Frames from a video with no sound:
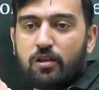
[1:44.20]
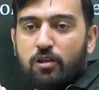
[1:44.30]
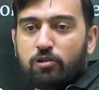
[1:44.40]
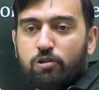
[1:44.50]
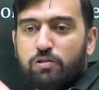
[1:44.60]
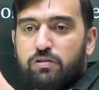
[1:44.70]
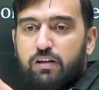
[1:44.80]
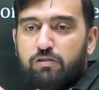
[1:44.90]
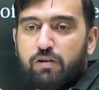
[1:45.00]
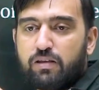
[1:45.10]
so
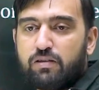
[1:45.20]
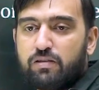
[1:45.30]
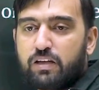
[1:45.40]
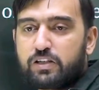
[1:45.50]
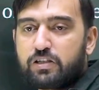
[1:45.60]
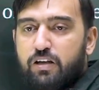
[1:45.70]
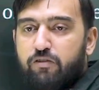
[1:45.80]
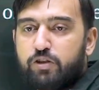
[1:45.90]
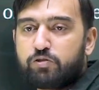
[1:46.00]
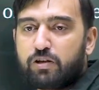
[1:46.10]
this was the section
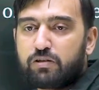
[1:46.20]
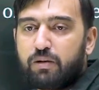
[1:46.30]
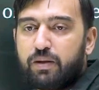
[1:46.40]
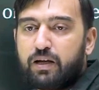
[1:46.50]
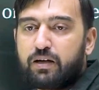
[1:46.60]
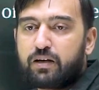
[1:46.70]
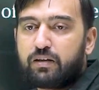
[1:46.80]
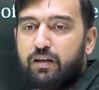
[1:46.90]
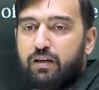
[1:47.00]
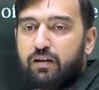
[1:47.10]
which was coming under
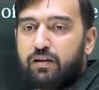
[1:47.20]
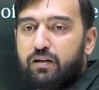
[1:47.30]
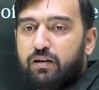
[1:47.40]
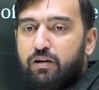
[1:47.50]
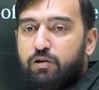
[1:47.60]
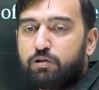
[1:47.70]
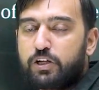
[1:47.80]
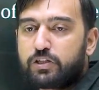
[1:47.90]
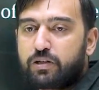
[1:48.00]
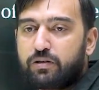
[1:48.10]
the
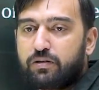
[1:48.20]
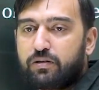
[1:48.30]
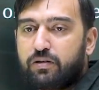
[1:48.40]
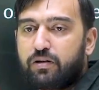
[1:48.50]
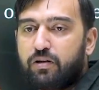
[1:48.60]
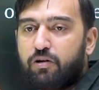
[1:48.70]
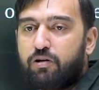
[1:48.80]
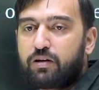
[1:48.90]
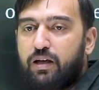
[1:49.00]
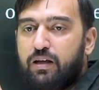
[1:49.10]
rotation.
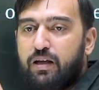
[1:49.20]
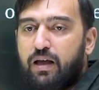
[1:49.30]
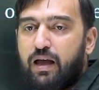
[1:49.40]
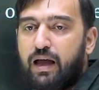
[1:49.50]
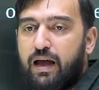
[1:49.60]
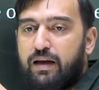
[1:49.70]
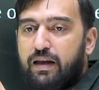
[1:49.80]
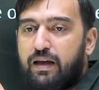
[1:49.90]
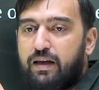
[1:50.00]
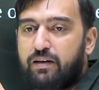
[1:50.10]
Okay. And
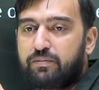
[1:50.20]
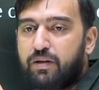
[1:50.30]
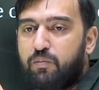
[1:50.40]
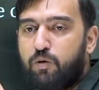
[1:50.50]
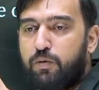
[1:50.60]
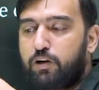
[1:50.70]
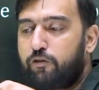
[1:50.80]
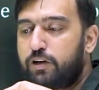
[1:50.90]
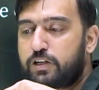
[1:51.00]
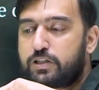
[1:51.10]
here moment of
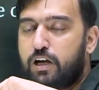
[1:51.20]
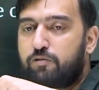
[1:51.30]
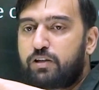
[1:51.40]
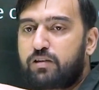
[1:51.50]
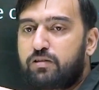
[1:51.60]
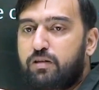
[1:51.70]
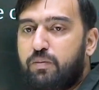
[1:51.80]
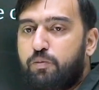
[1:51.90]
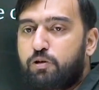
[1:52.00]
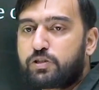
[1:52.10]
inertia of this
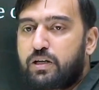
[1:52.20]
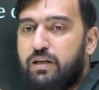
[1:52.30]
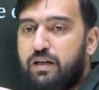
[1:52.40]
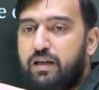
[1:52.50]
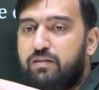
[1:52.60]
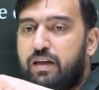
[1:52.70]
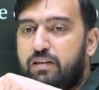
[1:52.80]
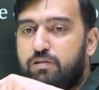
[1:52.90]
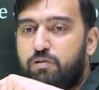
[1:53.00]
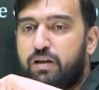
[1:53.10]
portion is less.
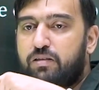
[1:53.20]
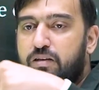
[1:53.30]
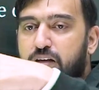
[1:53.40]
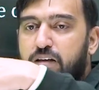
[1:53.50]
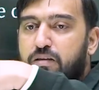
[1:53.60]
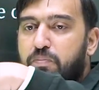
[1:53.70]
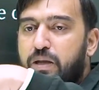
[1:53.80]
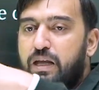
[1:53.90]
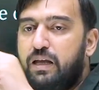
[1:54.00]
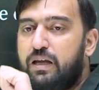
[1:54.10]
You can say it is
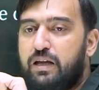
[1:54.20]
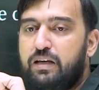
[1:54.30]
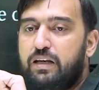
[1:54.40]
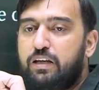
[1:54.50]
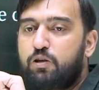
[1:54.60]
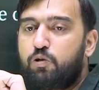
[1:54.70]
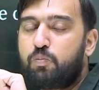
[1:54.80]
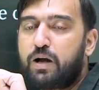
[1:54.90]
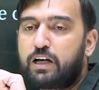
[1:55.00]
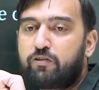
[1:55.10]
b d cube
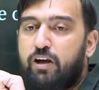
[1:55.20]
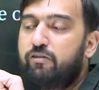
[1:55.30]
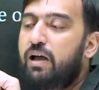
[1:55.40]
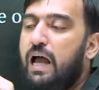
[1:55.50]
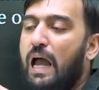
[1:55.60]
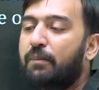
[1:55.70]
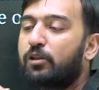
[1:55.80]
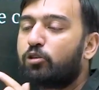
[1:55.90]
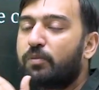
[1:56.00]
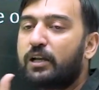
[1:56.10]
by 12. I am
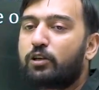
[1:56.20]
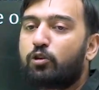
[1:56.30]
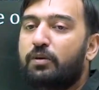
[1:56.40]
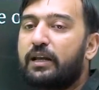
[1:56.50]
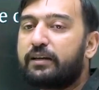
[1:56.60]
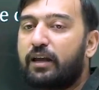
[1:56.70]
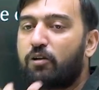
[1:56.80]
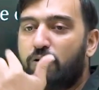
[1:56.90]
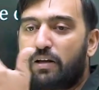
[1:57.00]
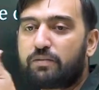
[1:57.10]
assuming it to be
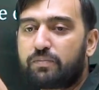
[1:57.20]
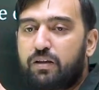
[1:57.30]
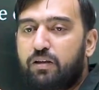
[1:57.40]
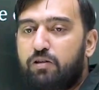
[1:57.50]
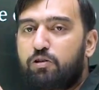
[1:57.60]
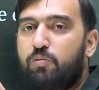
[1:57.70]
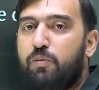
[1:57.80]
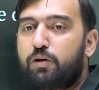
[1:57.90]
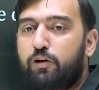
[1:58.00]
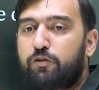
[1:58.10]
rectangular. So,
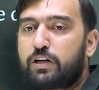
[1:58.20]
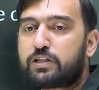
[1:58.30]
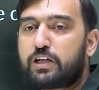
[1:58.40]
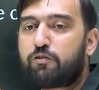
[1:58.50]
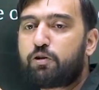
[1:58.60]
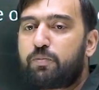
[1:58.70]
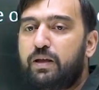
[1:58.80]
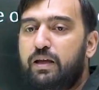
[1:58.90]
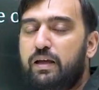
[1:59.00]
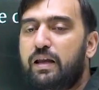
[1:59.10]
moment of inertia would
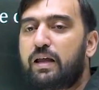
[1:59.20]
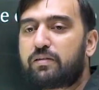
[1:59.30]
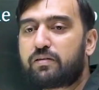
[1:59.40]
be less.